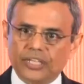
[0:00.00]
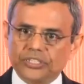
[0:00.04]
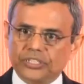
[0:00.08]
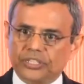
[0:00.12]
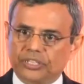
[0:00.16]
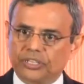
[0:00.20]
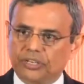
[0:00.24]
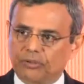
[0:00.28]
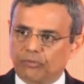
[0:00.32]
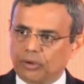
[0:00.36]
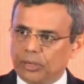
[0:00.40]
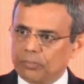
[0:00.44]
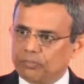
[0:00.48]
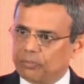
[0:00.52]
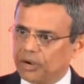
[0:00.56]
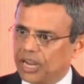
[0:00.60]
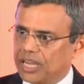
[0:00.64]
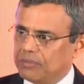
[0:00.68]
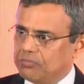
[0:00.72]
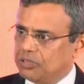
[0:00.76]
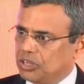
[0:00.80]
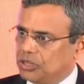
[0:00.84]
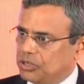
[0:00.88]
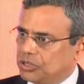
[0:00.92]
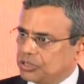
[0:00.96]
last year by
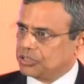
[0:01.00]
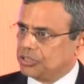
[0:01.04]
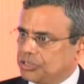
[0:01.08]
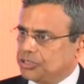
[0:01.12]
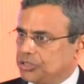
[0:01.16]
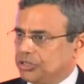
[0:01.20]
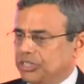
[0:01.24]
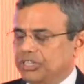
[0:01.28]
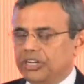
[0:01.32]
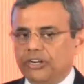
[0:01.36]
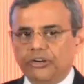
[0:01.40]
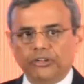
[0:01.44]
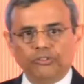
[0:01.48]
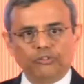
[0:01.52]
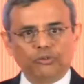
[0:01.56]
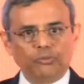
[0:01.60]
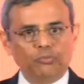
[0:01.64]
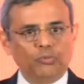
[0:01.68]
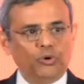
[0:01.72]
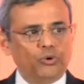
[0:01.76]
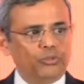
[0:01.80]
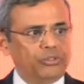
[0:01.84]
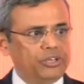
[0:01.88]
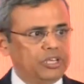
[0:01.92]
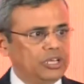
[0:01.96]
Prime Minister
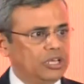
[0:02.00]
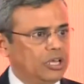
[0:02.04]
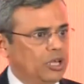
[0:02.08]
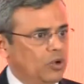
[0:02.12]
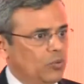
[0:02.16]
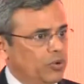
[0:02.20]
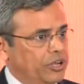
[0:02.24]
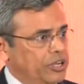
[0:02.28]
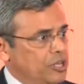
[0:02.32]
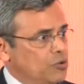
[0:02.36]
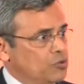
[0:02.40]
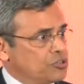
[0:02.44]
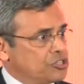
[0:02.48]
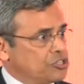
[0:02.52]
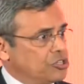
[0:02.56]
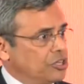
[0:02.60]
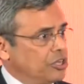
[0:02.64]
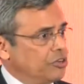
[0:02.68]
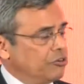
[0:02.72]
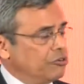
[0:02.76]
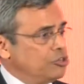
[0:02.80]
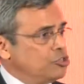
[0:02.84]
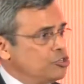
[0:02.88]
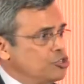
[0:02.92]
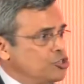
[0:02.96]
Narendra Modi when he was
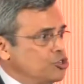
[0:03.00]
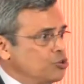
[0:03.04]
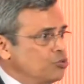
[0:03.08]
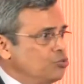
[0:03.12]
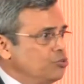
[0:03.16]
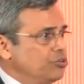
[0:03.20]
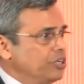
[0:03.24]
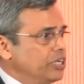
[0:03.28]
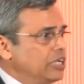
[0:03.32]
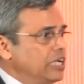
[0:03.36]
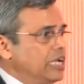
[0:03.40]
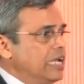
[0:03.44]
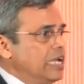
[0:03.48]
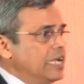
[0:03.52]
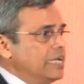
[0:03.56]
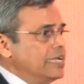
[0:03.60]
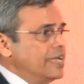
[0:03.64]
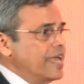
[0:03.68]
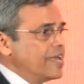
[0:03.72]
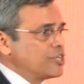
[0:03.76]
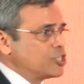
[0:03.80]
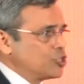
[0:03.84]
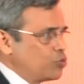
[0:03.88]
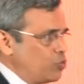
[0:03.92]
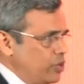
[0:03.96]
here in June.
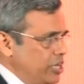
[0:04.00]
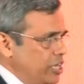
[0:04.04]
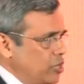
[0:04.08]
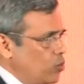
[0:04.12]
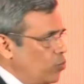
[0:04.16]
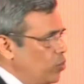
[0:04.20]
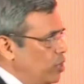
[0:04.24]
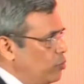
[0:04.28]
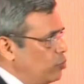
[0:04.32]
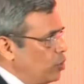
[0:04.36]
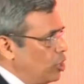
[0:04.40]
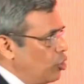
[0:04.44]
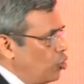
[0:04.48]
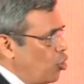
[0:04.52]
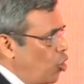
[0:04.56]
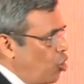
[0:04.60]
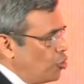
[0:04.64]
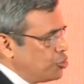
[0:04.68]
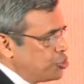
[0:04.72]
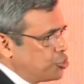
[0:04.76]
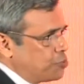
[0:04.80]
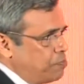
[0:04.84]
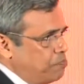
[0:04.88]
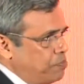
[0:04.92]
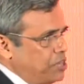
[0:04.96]
Next week, we will
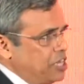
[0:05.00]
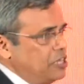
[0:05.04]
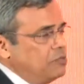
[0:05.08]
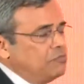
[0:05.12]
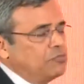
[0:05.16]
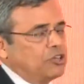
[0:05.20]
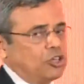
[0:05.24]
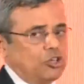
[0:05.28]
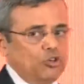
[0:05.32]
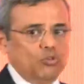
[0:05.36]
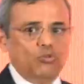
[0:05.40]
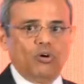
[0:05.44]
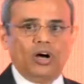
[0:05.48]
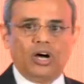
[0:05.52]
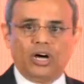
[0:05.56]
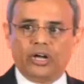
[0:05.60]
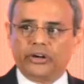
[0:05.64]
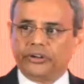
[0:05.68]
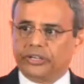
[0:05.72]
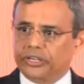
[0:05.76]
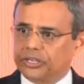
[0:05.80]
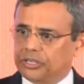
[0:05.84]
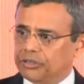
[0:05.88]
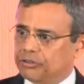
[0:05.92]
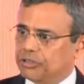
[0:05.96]
launch Keen
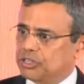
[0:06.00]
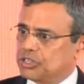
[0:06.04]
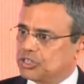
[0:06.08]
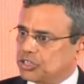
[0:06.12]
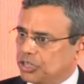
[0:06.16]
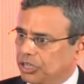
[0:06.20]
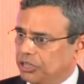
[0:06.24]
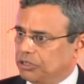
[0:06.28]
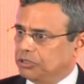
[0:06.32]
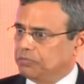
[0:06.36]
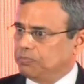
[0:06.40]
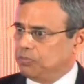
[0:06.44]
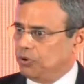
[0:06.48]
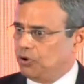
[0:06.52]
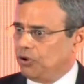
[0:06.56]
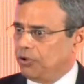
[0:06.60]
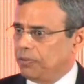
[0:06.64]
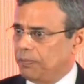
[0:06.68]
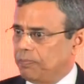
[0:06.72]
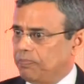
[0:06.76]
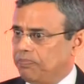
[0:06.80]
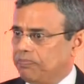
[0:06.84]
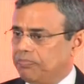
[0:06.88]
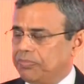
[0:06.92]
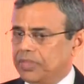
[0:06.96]
QR here in
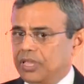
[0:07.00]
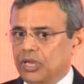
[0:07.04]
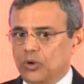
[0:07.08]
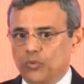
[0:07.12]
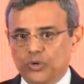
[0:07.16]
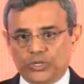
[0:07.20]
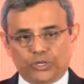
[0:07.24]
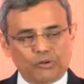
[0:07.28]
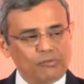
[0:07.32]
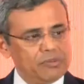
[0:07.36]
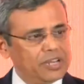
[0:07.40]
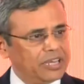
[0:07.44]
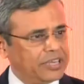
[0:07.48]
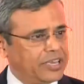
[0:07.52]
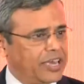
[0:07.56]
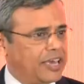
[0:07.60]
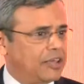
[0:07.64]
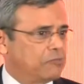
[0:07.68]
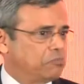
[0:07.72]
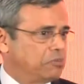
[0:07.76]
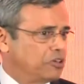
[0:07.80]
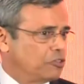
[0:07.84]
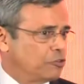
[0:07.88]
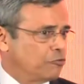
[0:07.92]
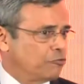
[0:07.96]
Singapore, which was
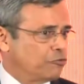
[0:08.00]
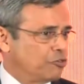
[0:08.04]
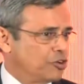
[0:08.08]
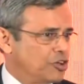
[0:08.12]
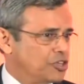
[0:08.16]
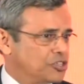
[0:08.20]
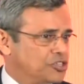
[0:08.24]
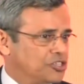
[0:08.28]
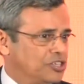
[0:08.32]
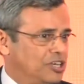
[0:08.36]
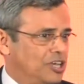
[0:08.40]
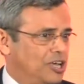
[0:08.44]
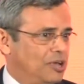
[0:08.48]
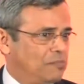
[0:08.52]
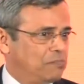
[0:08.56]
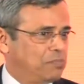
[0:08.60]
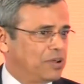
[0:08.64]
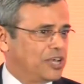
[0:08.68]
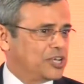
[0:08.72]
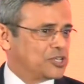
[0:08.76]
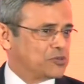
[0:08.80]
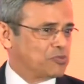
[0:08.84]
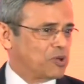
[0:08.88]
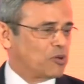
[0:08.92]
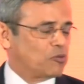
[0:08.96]
again in the first
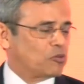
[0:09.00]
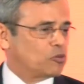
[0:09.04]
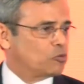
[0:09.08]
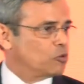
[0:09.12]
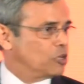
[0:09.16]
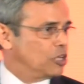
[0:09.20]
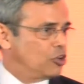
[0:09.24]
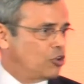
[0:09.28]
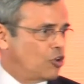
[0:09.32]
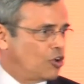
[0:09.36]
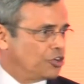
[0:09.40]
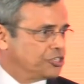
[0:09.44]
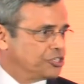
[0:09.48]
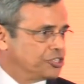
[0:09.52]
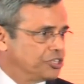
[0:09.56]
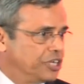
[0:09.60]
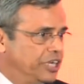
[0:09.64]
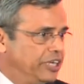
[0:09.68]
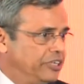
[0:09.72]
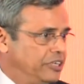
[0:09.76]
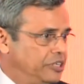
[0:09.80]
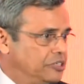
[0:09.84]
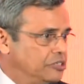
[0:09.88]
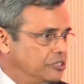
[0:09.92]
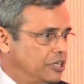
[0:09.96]
place where we will launch
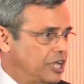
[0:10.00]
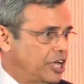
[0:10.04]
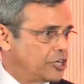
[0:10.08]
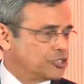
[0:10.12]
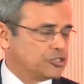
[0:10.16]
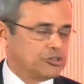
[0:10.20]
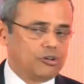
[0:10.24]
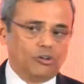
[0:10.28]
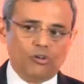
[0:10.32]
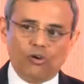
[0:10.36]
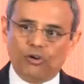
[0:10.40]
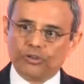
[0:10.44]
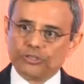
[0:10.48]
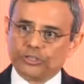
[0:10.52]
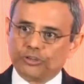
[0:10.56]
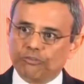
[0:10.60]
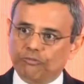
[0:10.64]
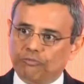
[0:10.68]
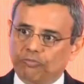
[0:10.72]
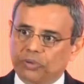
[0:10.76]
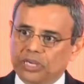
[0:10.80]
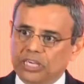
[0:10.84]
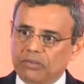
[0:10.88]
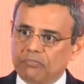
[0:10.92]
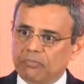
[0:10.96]
the international launch
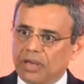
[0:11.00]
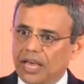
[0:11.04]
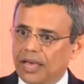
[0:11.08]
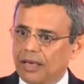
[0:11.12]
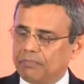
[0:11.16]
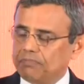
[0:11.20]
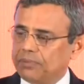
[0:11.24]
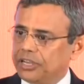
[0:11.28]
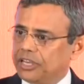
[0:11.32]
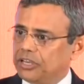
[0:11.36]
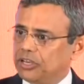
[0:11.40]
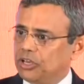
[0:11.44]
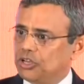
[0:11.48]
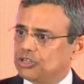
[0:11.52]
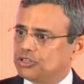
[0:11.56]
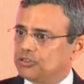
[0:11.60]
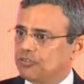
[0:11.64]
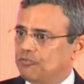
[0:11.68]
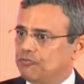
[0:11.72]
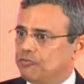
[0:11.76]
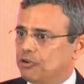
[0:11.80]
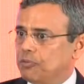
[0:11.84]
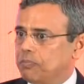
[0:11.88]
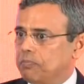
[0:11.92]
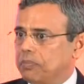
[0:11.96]
of Keen
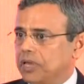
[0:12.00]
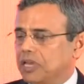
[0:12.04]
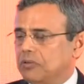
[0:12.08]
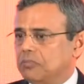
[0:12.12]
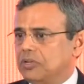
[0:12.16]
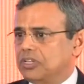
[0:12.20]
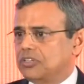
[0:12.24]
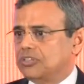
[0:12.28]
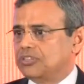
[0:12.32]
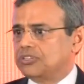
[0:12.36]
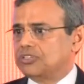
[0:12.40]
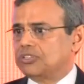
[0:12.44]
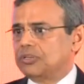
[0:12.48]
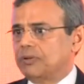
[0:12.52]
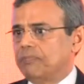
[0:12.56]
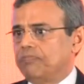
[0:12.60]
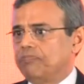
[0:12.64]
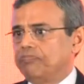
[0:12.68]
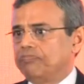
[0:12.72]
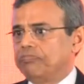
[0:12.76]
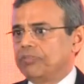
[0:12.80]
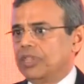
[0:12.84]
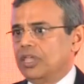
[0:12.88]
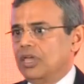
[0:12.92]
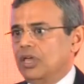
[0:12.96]
application for
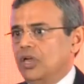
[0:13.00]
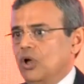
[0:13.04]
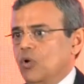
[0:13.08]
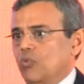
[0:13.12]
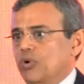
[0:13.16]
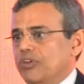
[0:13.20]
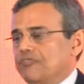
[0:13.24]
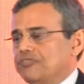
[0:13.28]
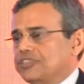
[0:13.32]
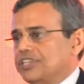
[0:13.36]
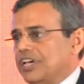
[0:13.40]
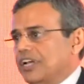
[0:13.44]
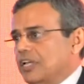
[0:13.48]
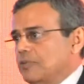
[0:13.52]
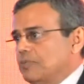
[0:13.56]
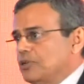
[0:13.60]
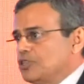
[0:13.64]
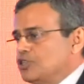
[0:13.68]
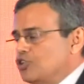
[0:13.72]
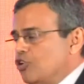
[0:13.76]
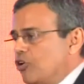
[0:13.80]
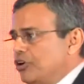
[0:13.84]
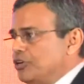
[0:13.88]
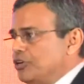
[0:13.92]
payments. We've set up a